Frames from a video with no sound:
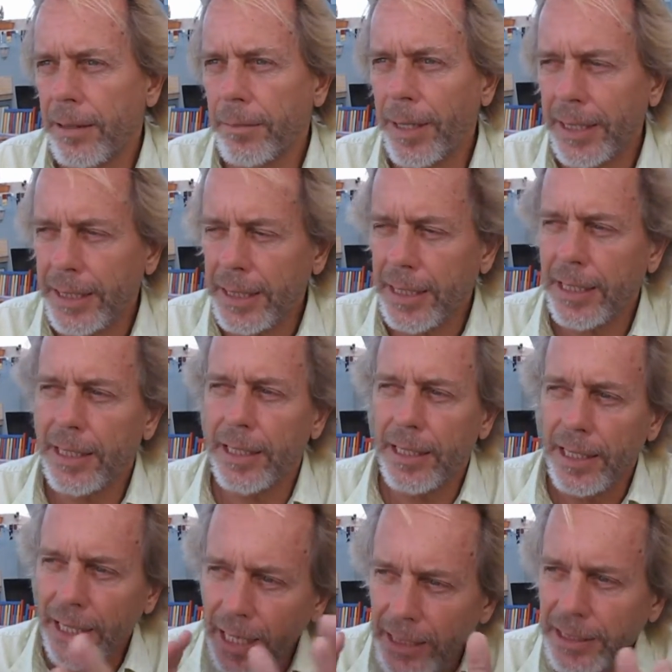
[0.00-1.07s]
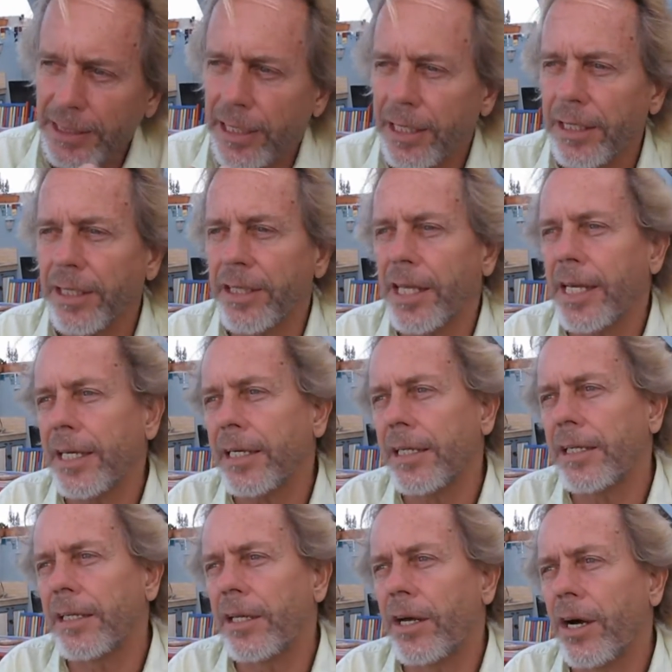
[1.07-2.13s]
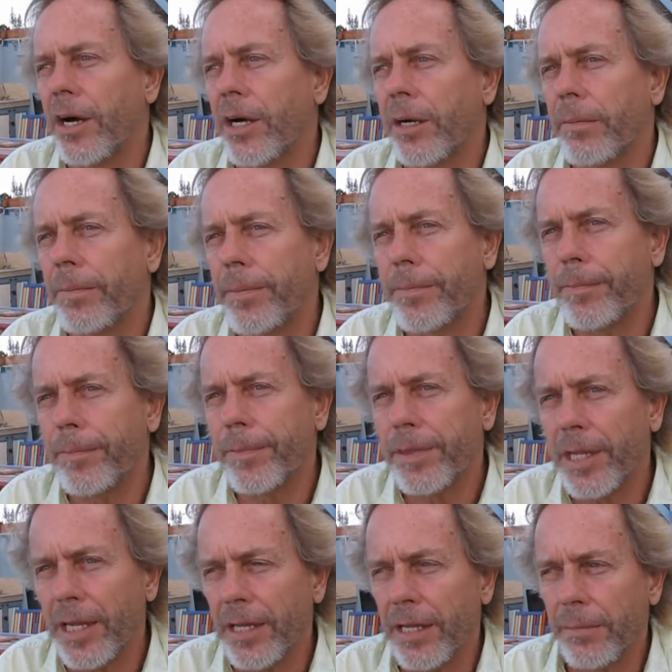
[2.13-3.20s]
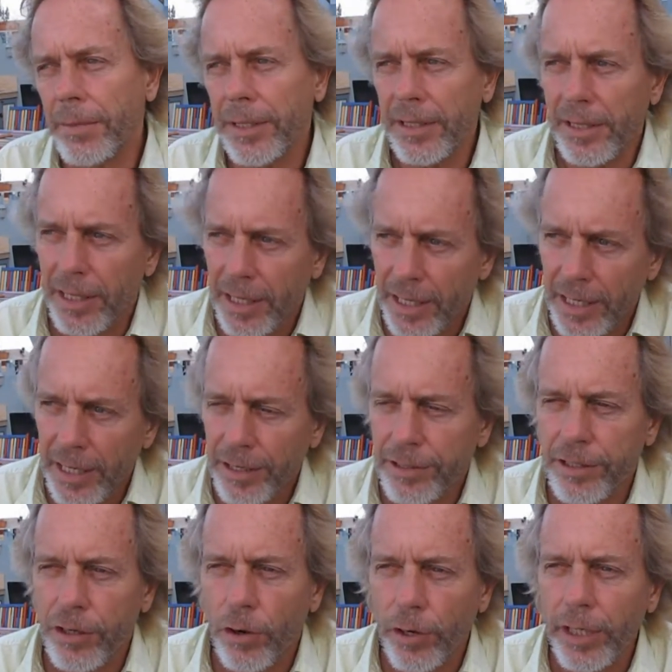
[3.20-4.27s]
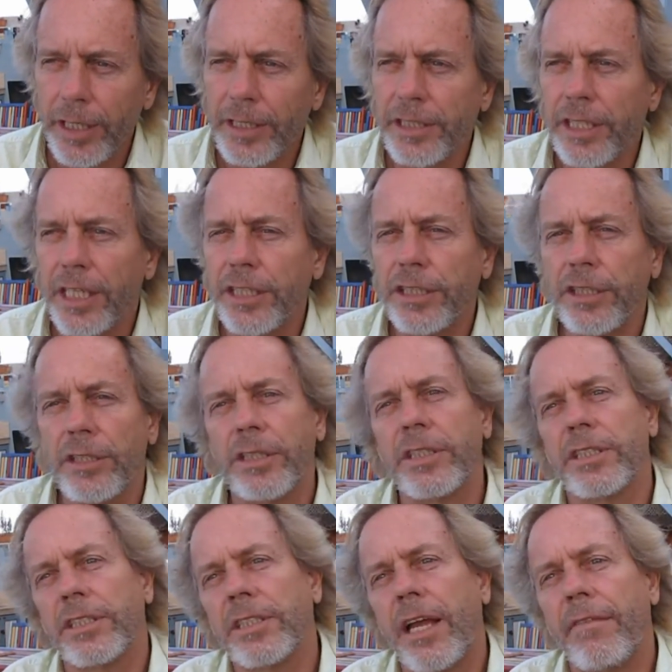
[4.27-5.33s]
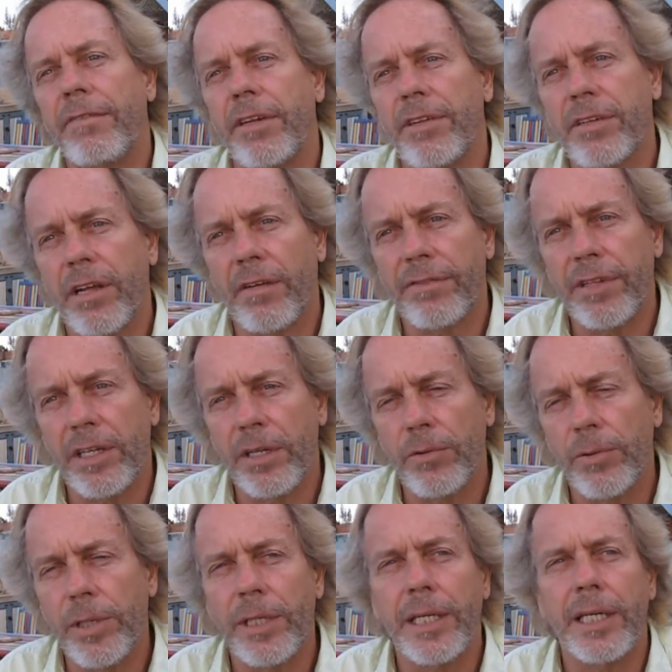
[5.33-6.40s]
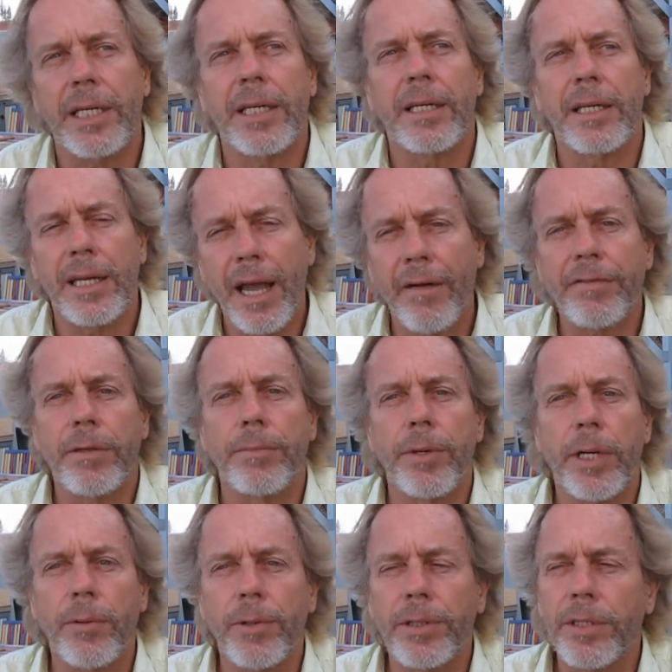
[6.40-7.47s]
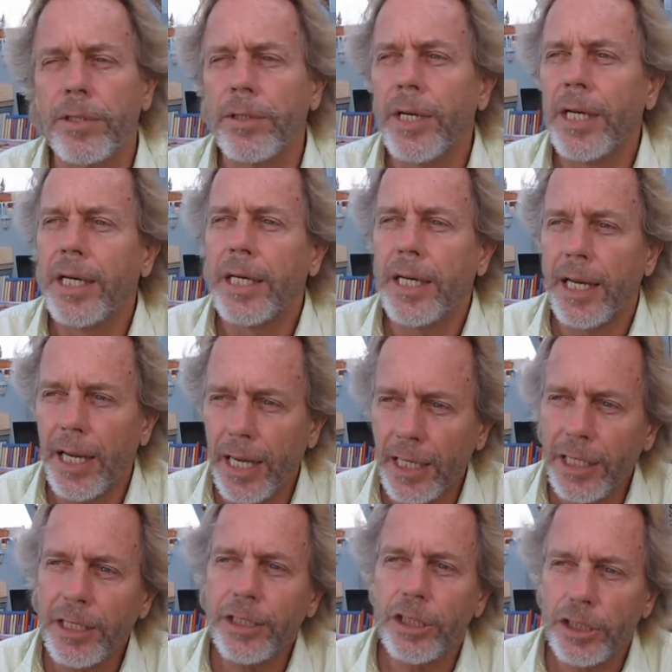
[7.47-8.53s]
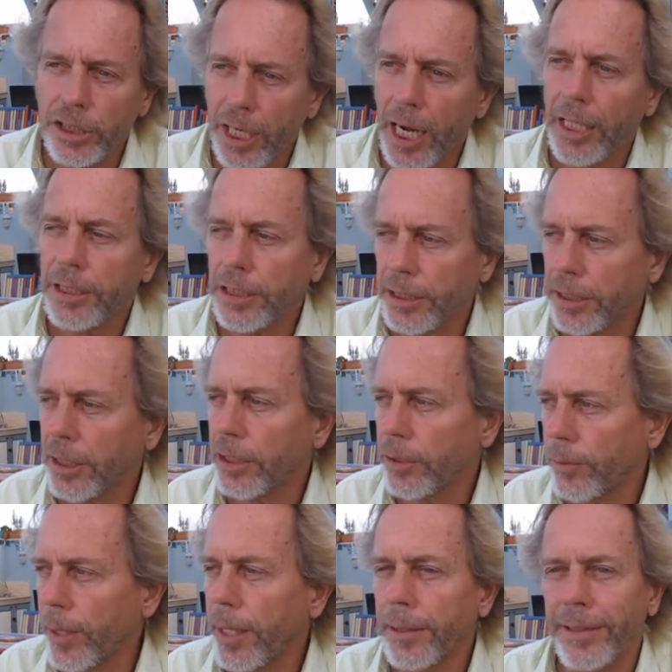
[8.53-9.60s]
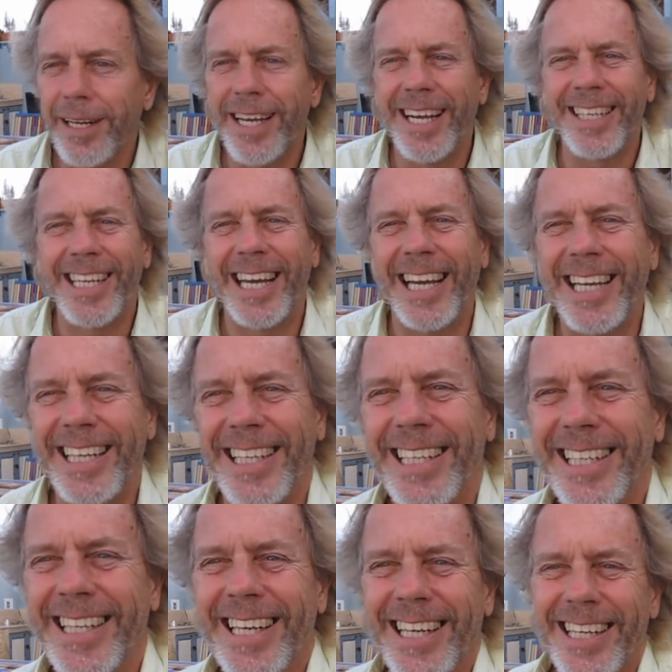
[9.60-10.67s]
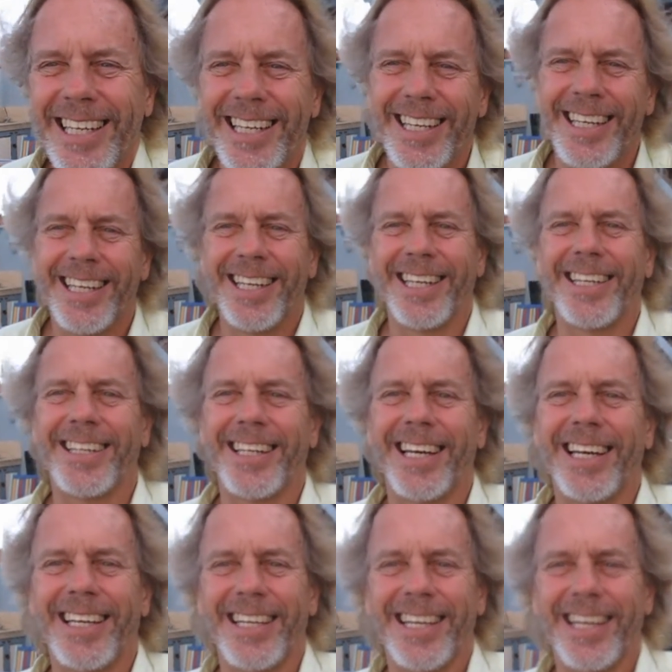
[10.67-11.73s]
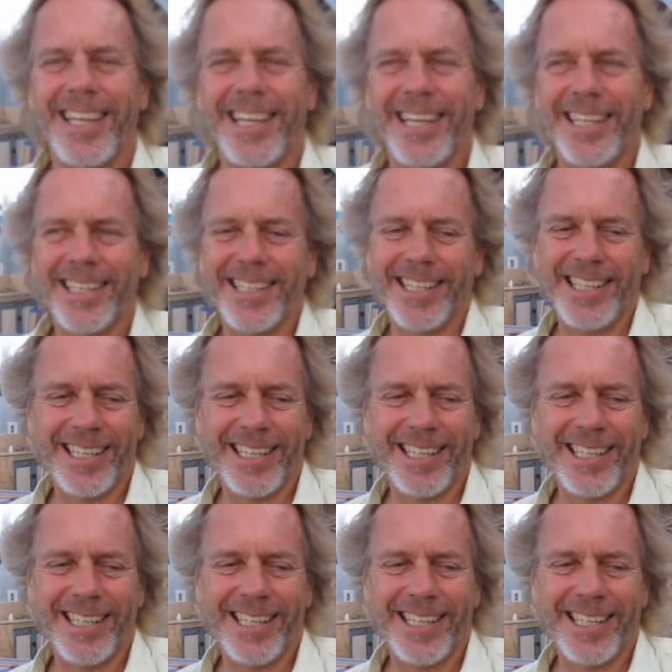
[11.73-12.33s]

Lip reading: But you got to start thinking a long thing. But it's the organizational and the safety stuff that you really have to bring with you, and your socks and underwear. Okay. Okay. And